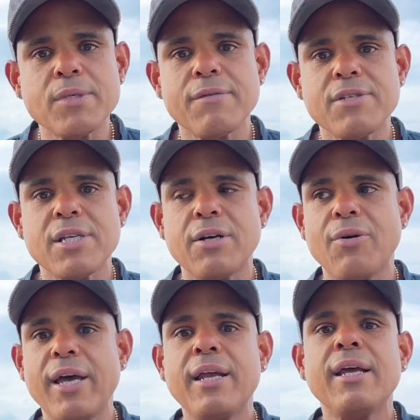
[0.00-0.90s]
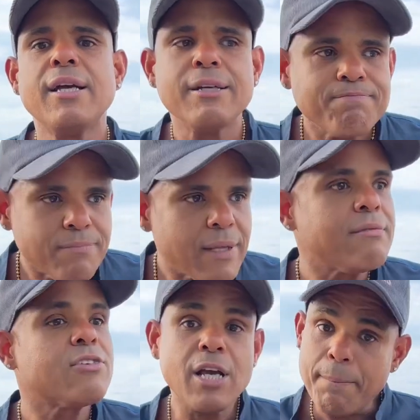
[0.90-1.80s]
of a cigarette.
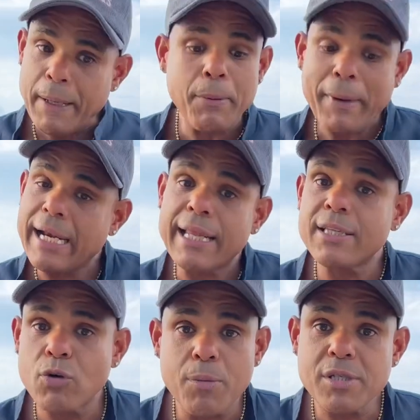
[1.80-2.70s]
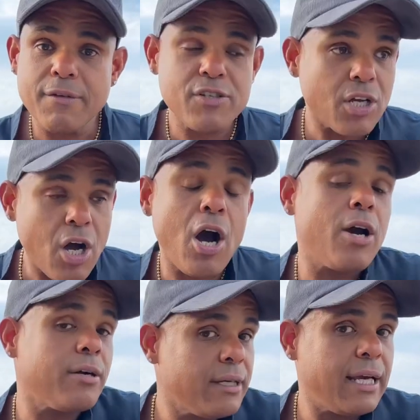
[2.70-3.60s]
Some people might not like the aromas of a
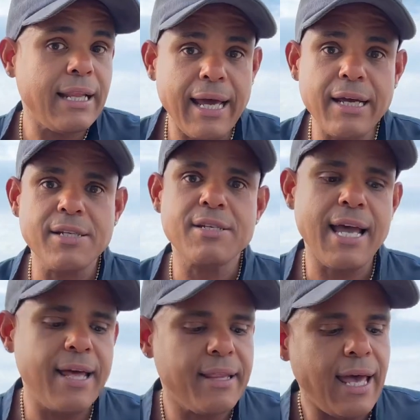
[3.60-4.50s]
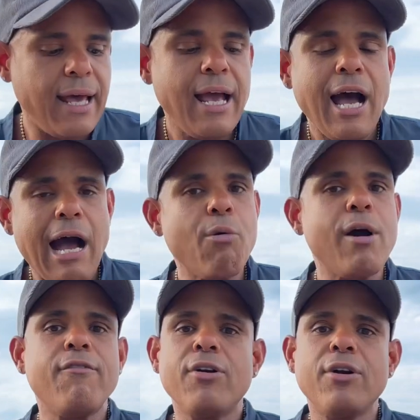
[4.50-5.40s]
cigar, and I understand that.
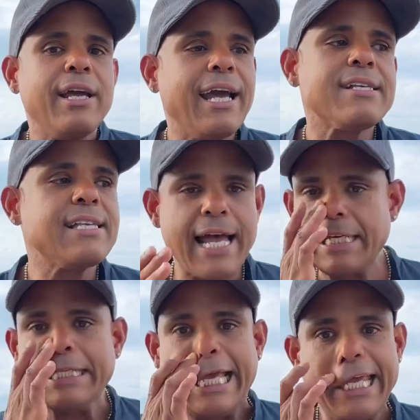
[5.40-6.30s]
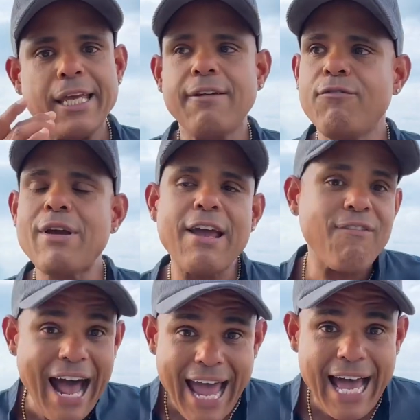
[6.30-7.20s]
However, it's night and day. If
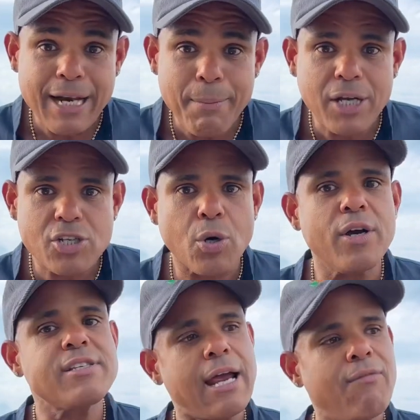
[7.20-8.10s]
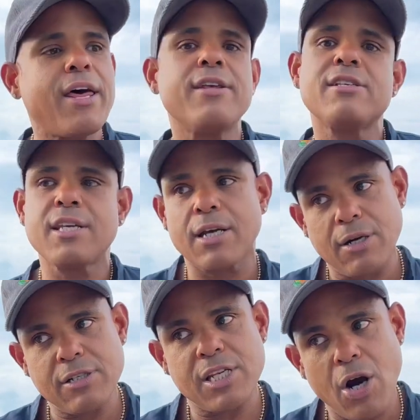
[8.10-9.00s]
I had to make a choice, I'd rather
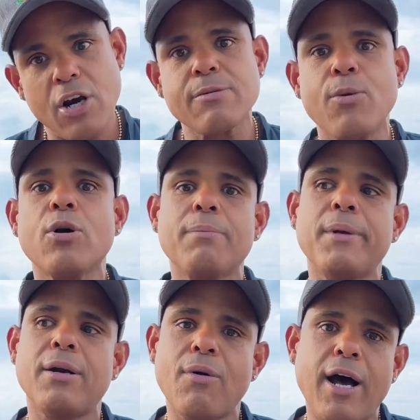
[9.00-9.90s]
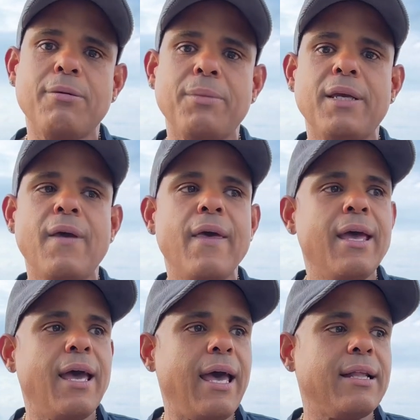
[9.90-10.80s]
cigar smoker be around me
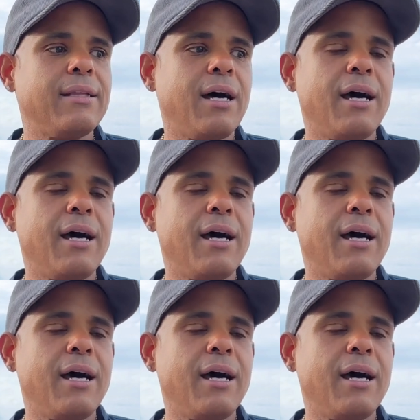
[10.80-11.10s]
and